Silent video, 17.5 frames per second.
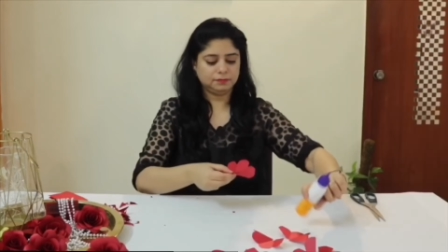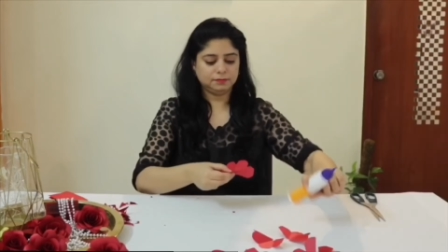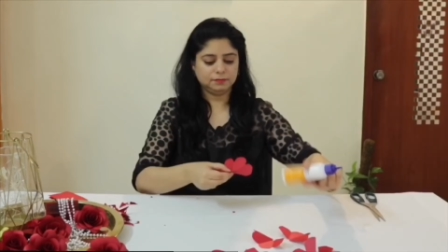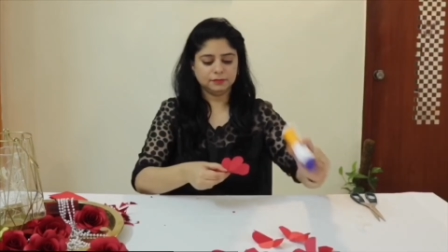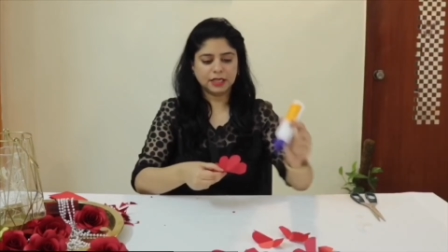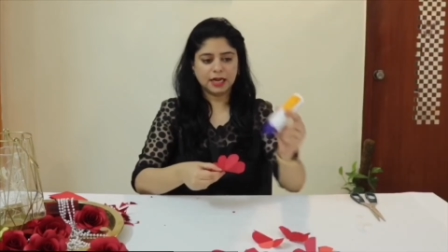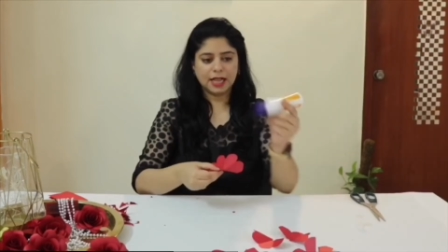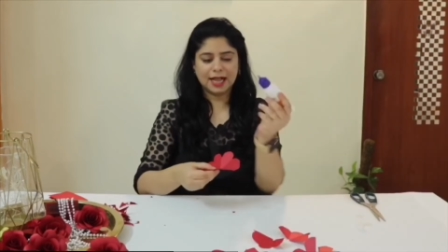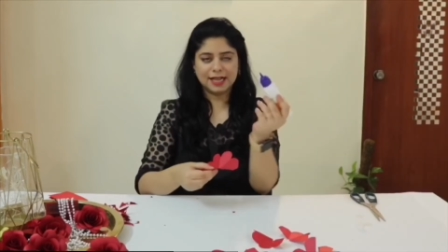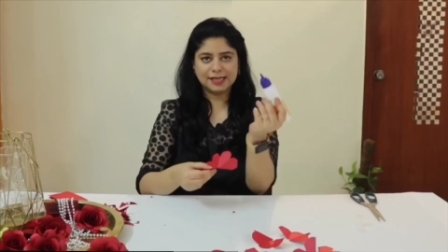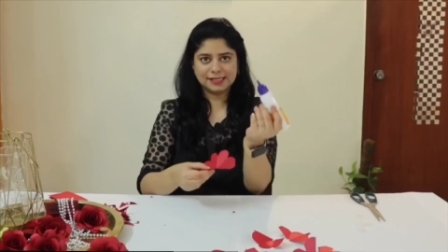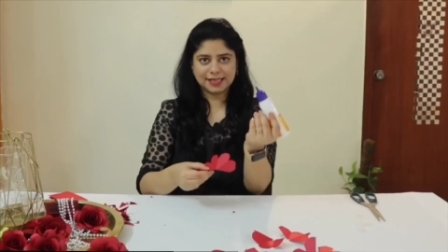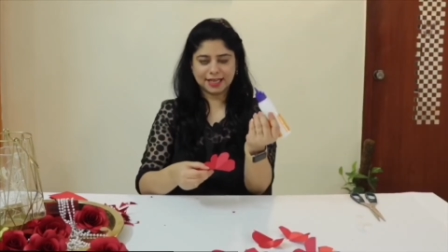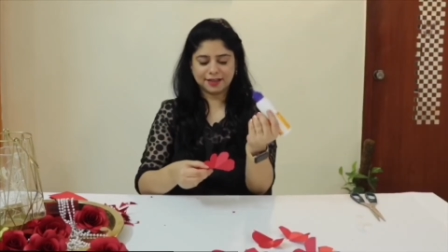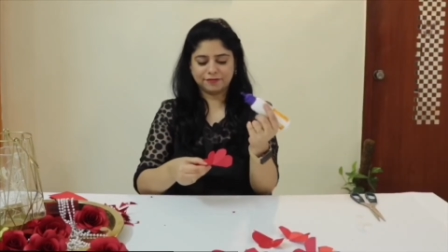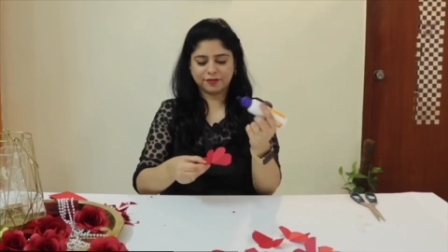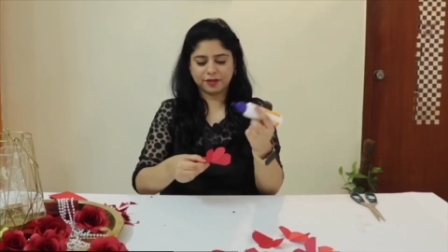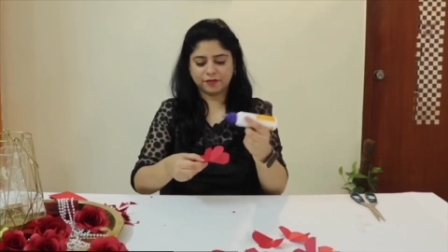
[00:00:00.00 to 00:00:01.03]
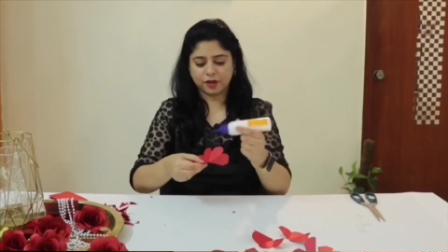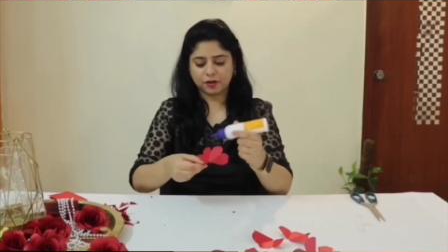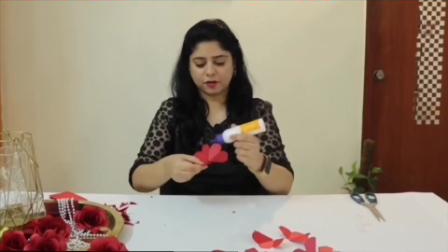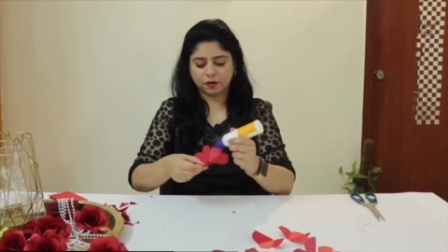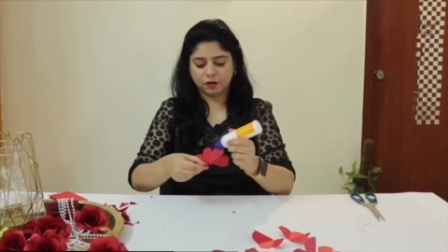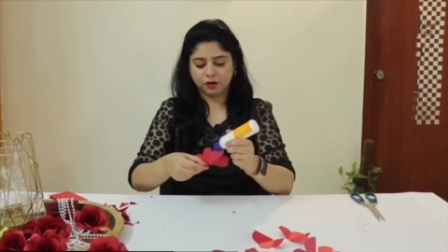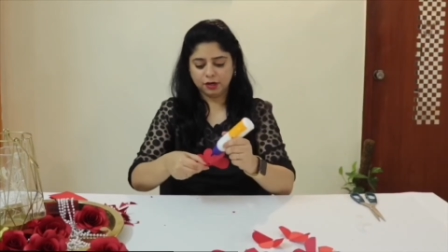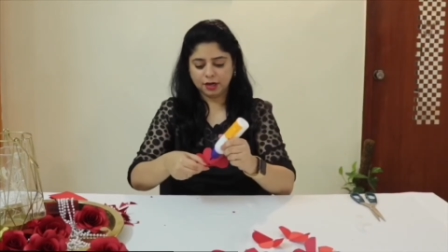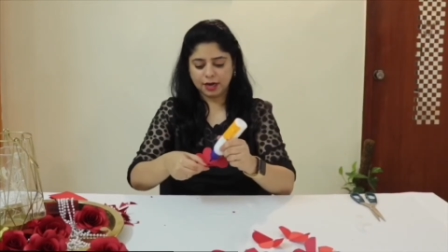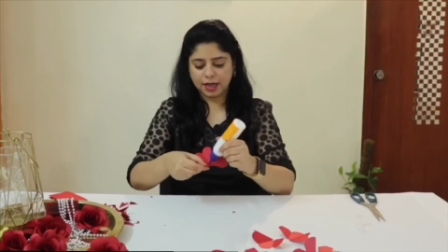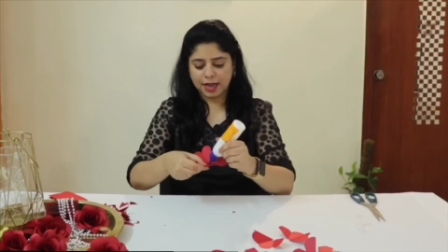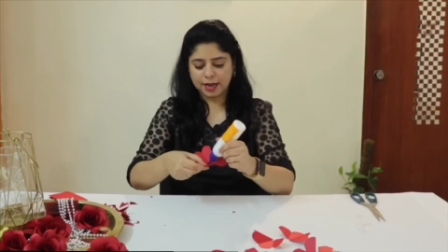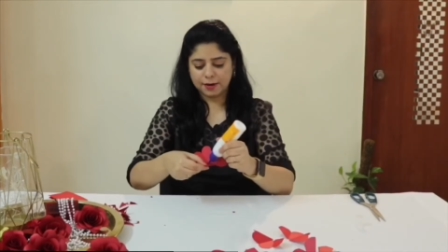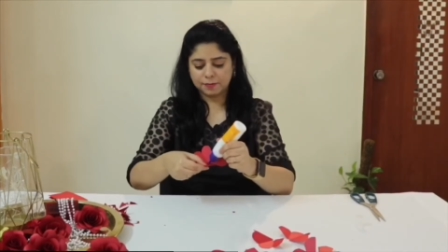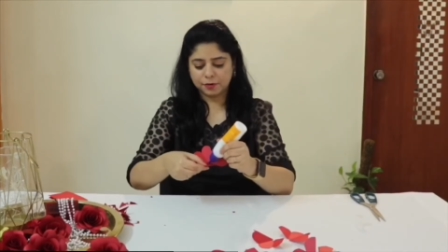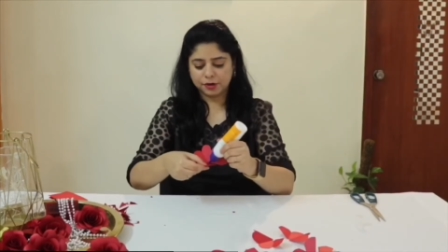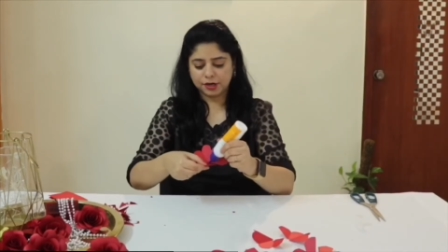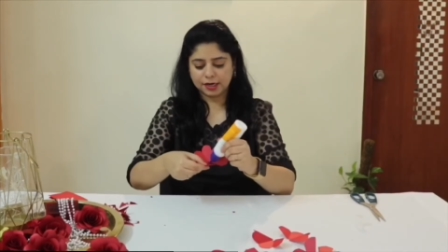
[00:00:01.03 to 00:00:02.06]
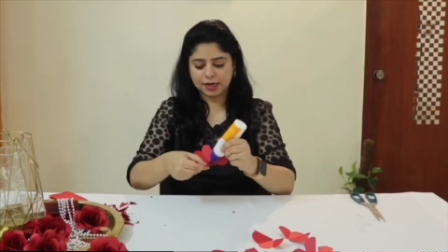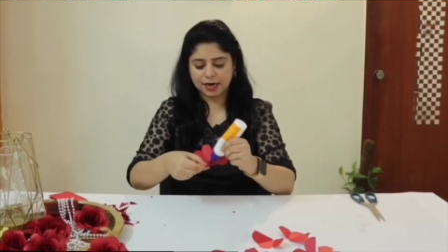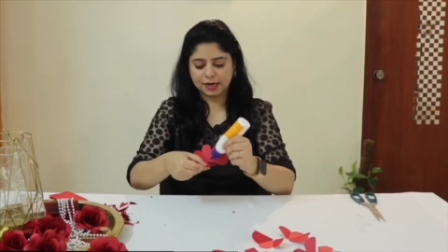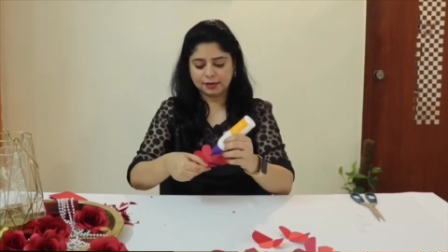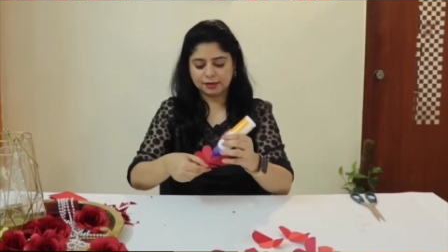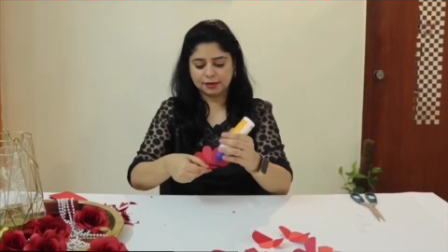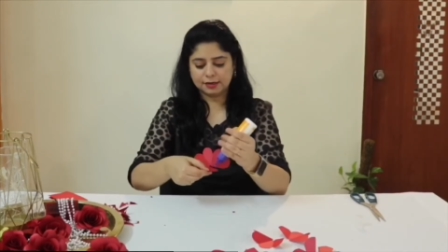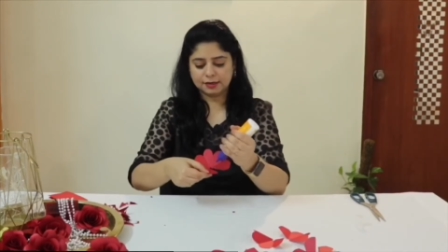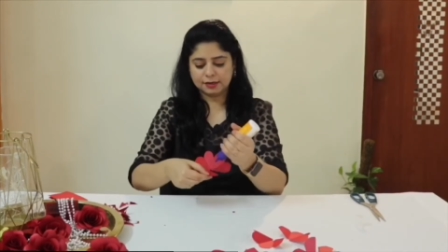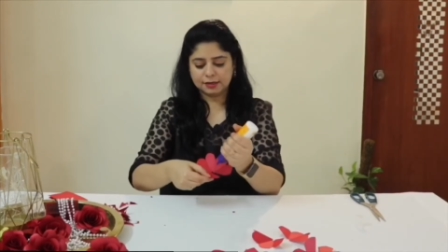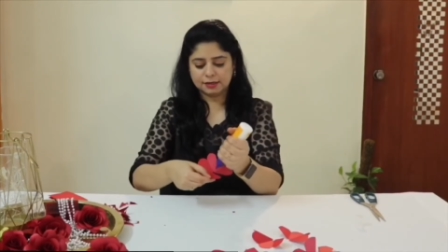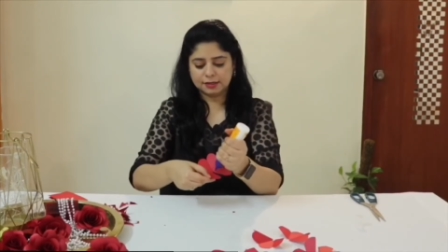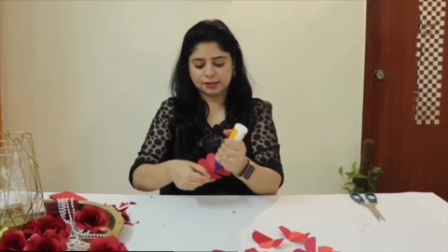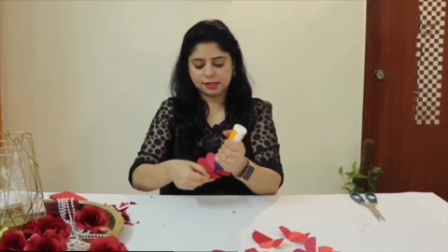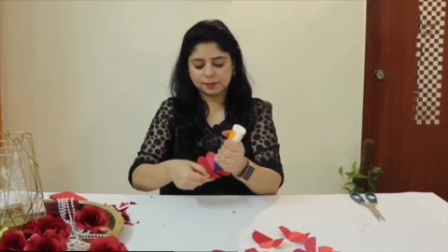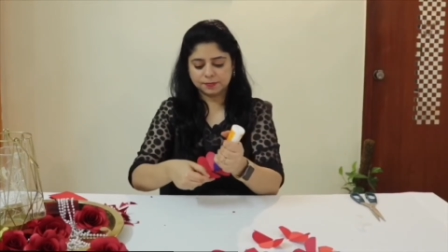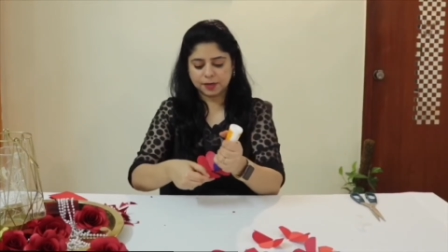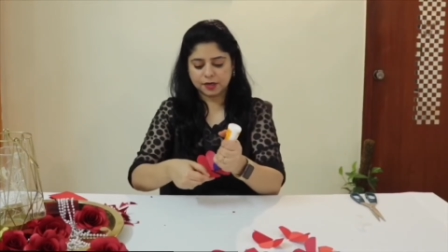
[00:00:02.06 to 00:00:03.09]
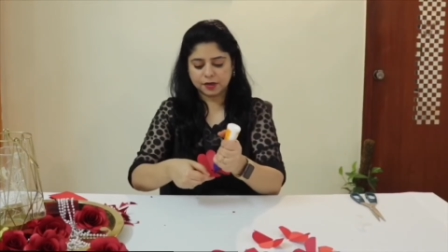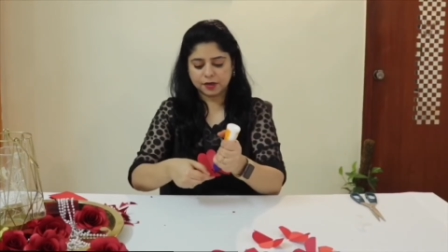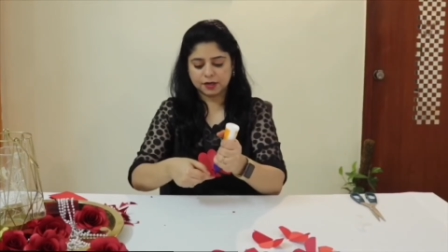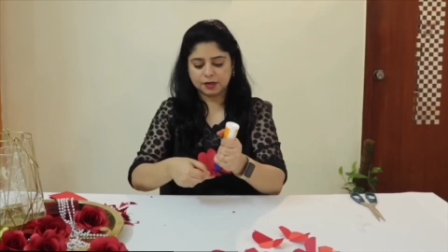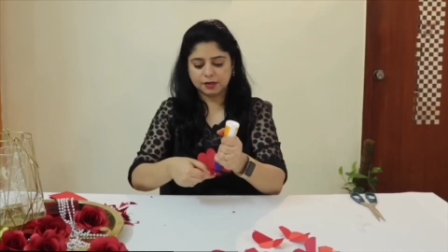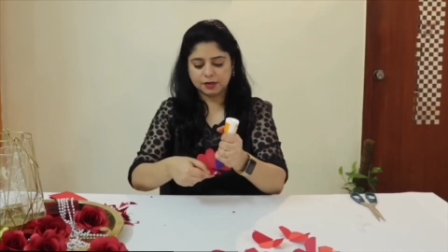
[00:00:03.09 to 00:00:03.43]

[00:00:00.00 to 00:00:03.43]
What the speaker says: I'll take Fevicol and put it at this particular